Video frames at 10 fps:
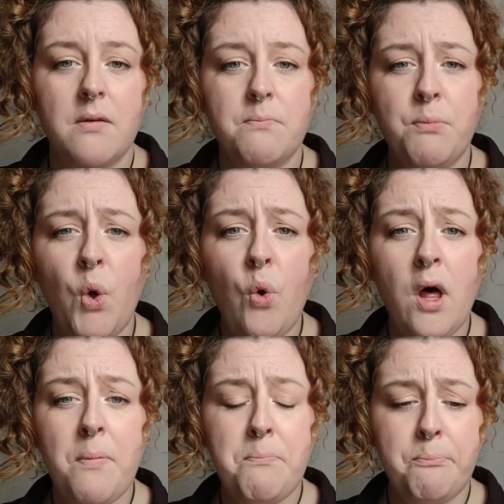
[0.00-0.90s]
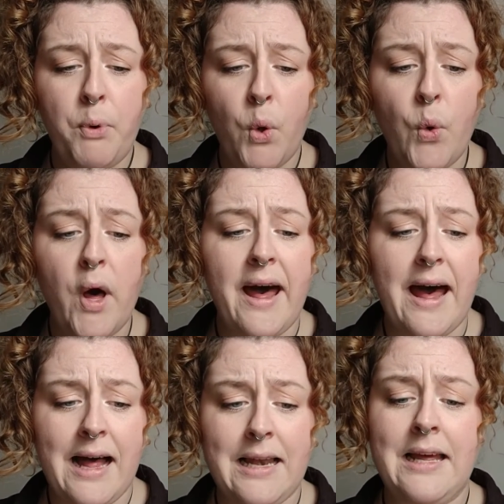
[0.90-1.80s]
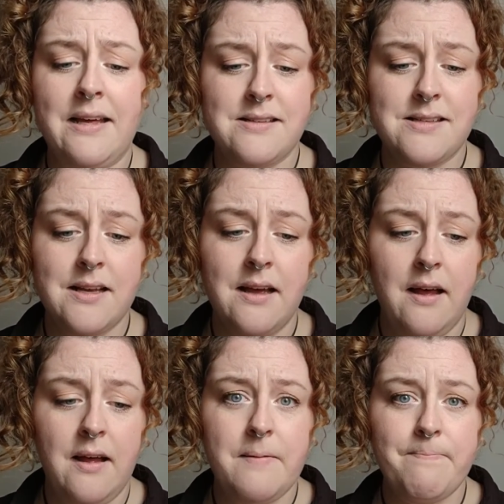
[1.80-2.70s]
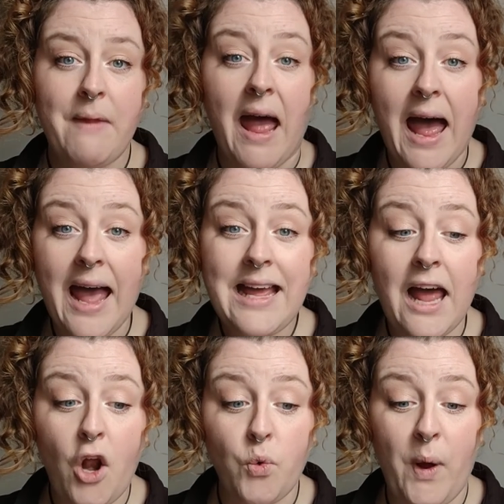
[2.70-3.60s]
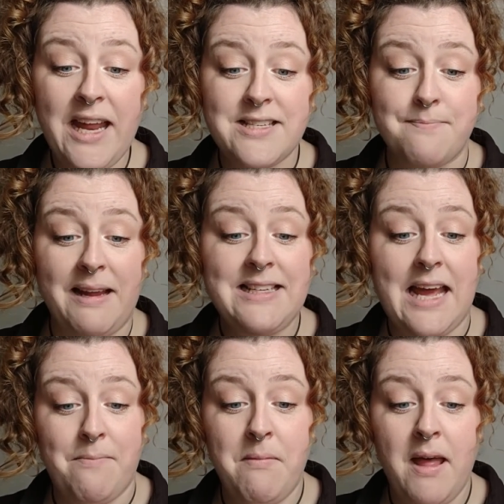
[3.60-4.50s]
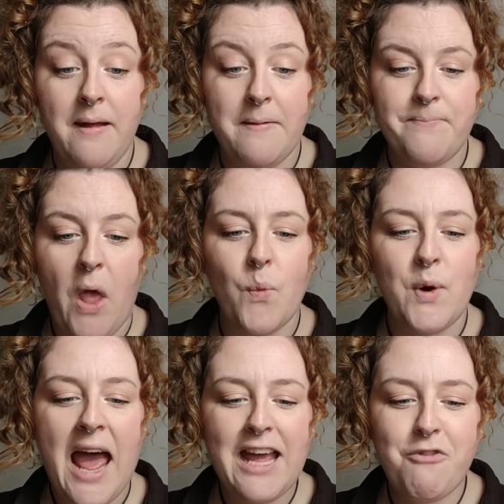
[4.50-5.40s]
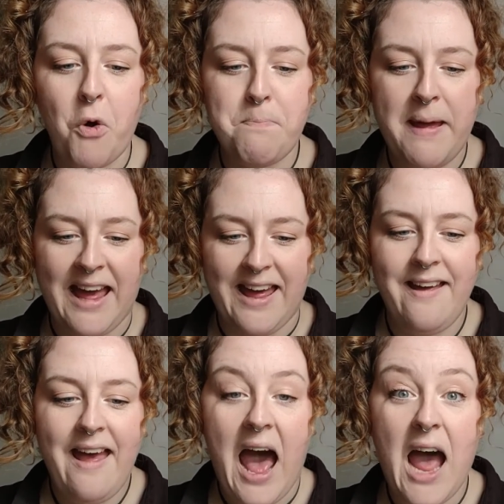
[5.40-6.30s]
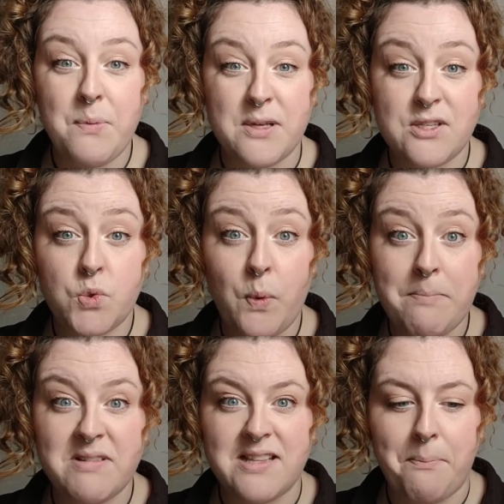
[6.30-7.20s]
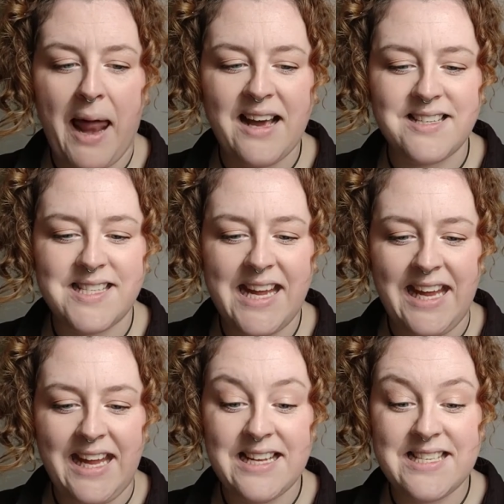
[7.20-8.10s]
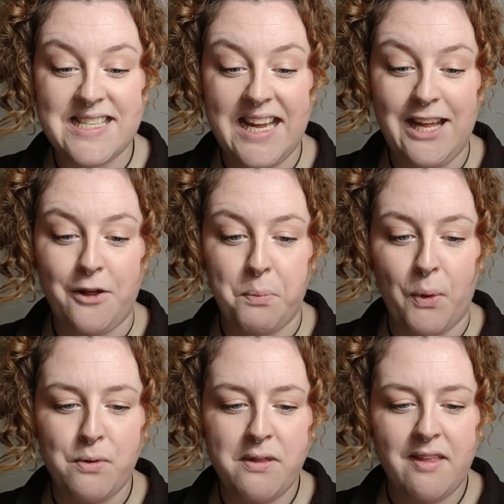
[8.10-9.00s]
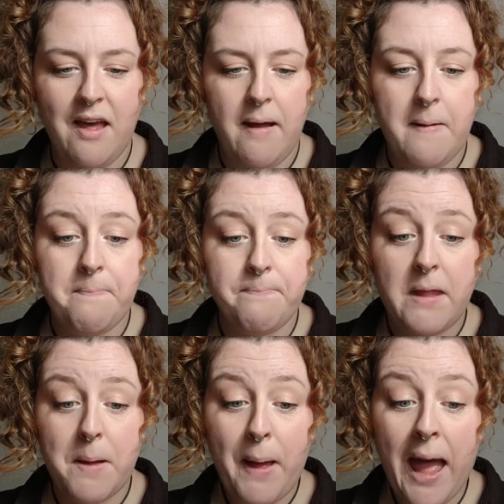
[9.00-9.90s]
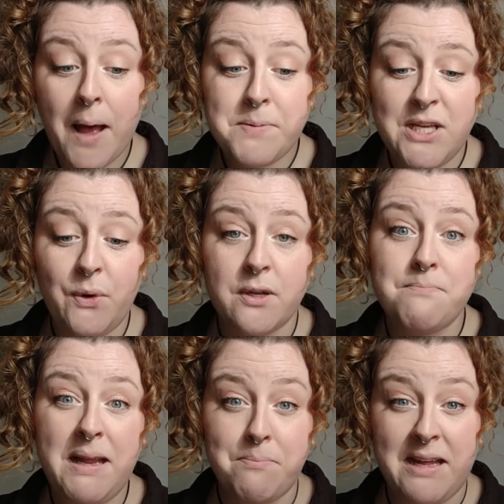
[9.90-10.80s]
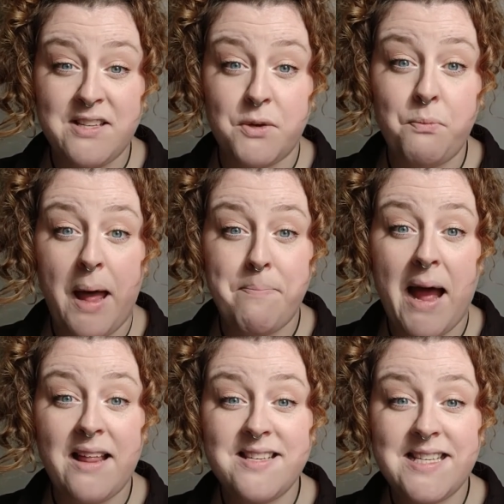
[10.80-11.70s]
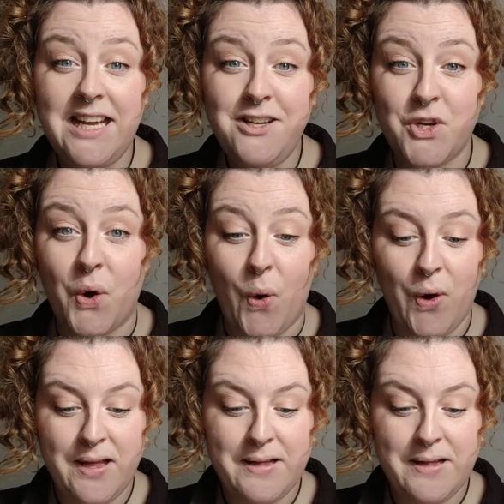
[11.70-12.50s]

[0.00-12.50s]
Poor Alex. I cannot wait to meet him. When I grow bigger, I will swim to the Black Sea and see you both. Perhaps you could meet me somewhere by the seashore.